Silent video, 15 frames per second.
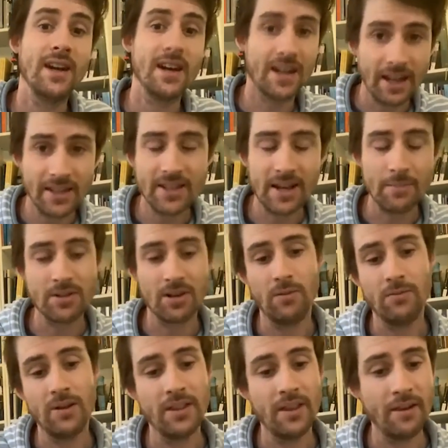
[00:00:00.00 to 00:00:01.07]
against
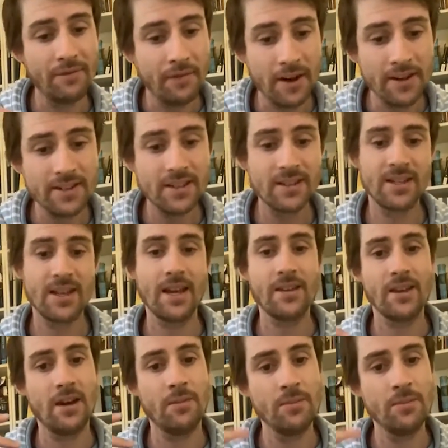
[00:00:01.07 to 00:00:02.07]
Absalom, and they're fighting together.